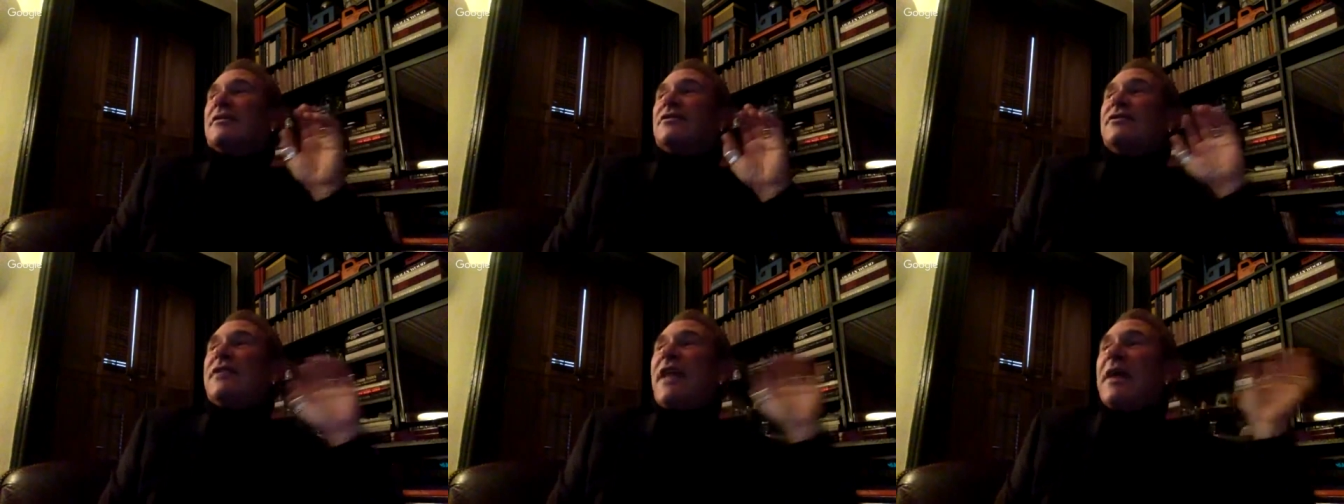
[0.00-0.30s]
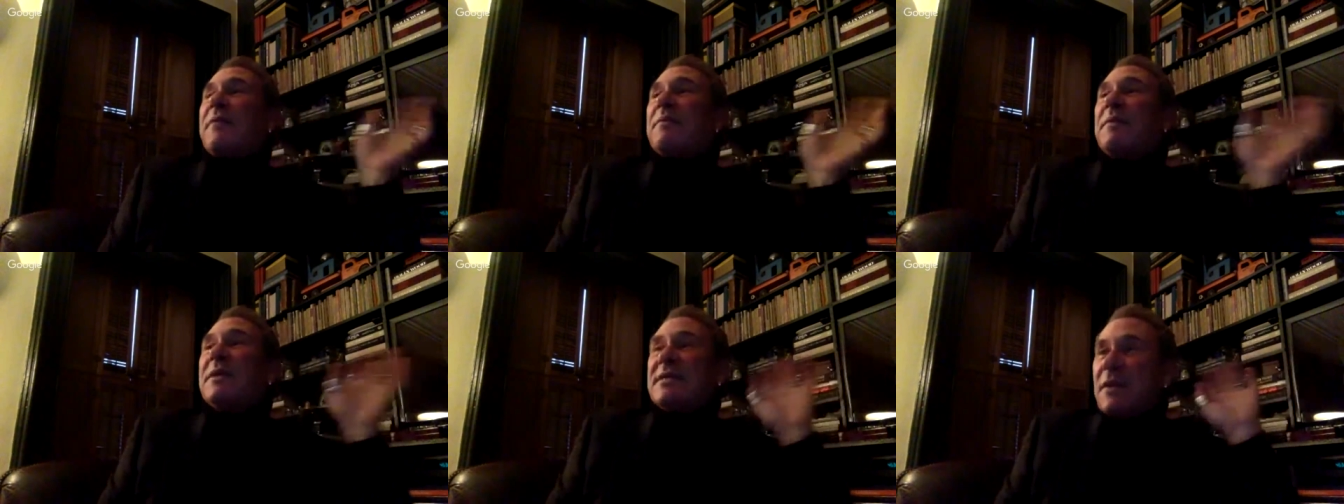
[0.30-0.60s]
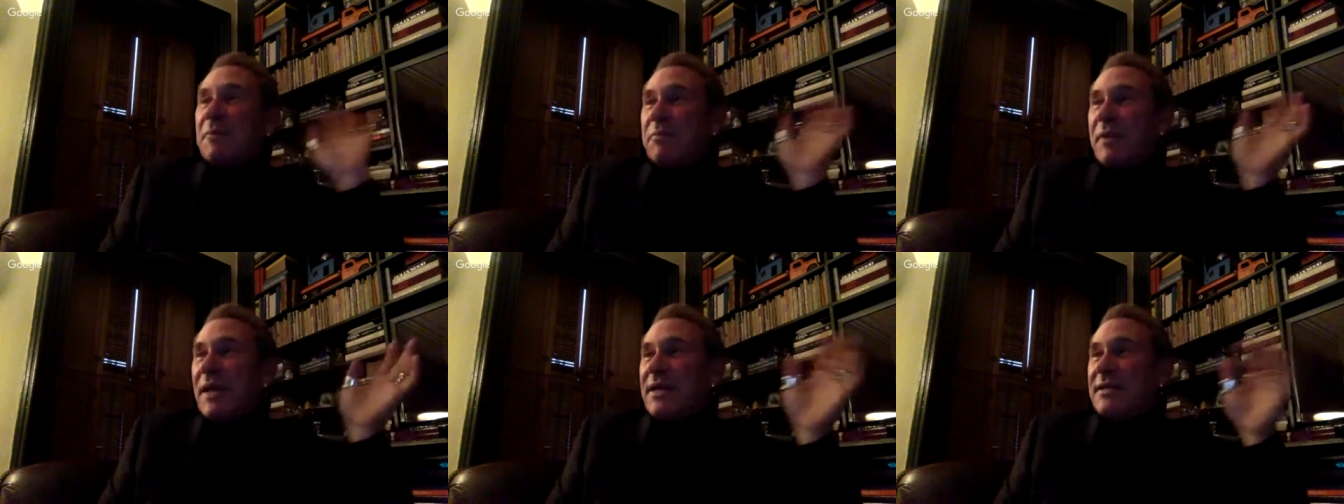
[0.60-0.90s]
take me
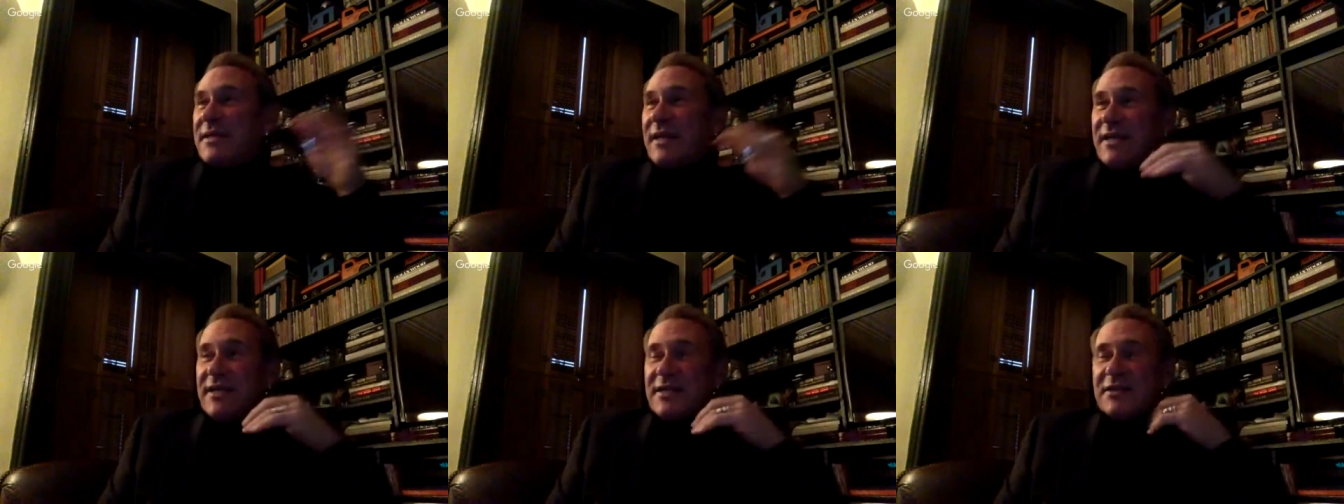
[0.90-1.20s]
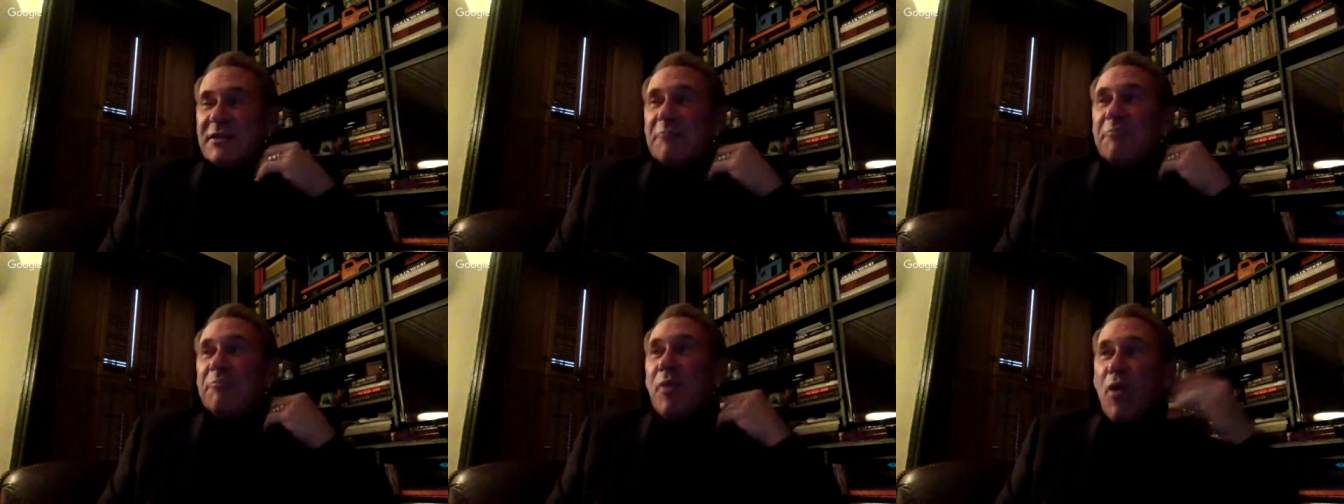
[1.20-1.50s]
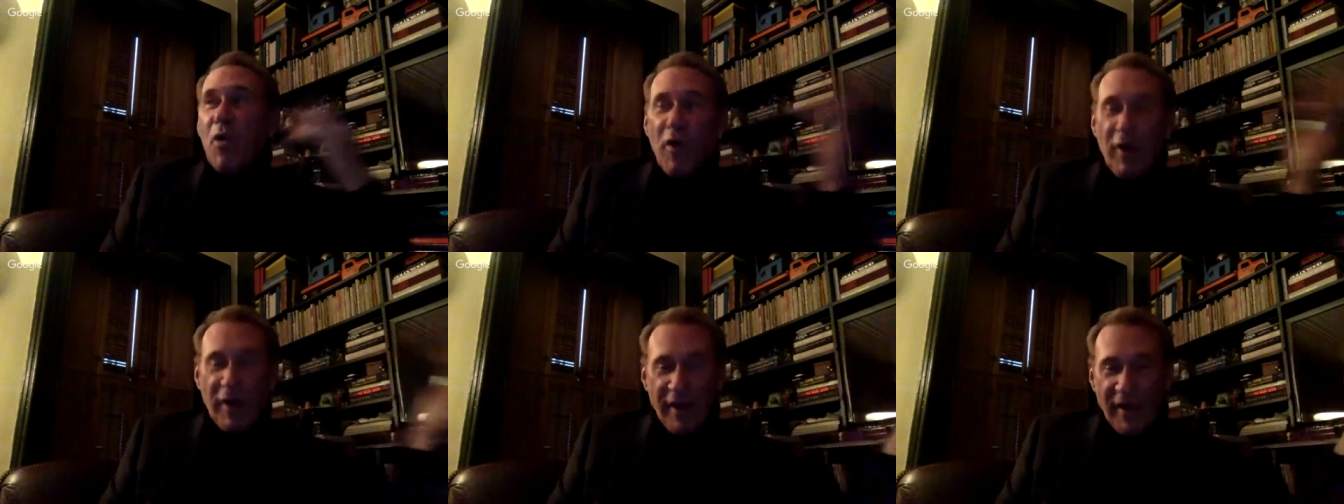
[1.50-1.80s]
someplace that isn't
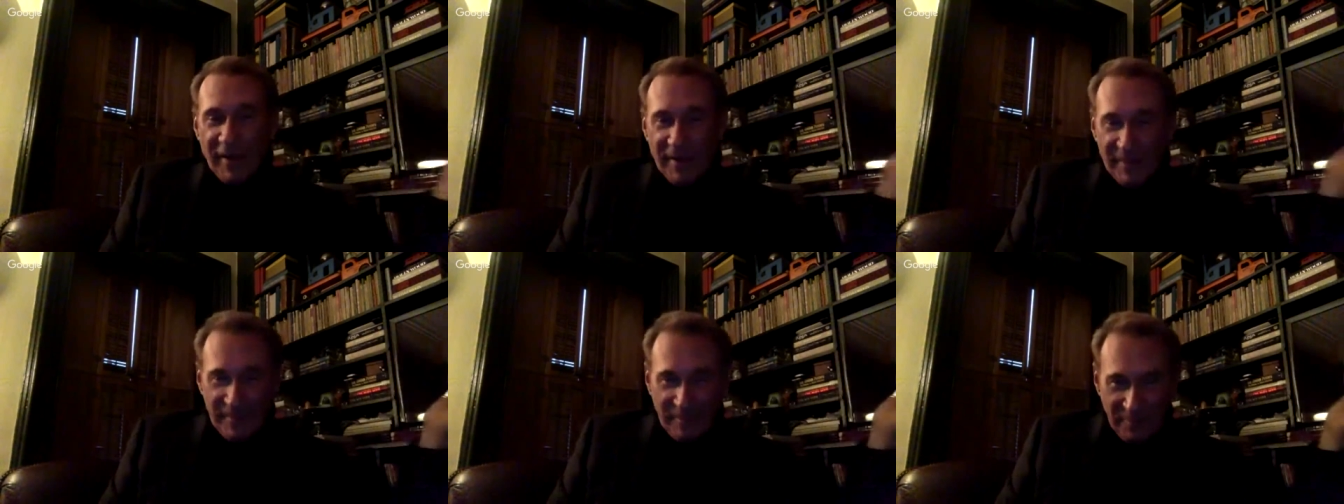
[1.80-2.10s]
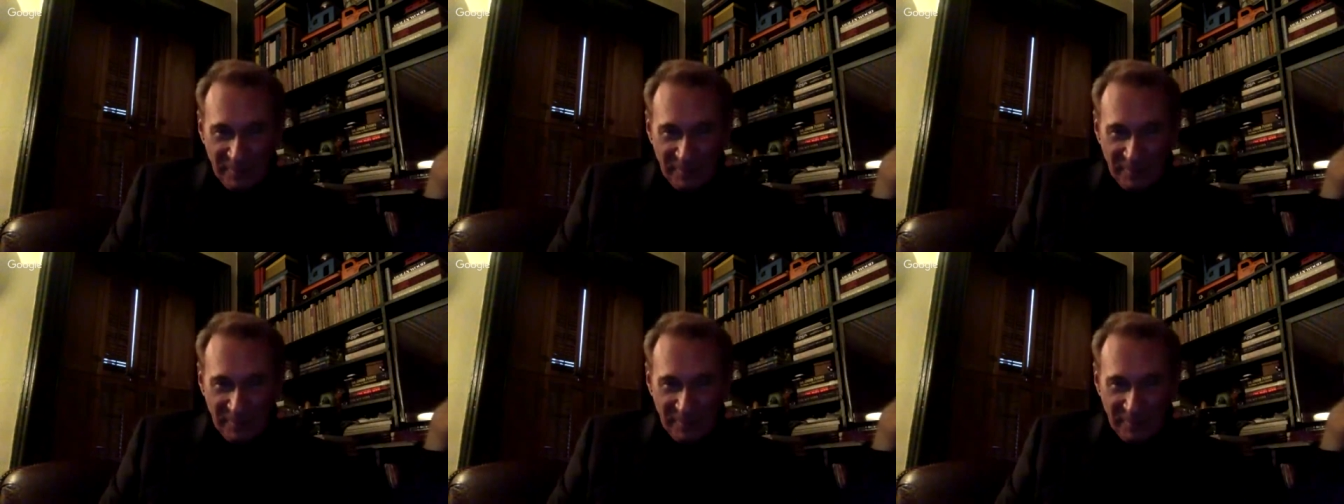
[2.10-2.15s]
boring.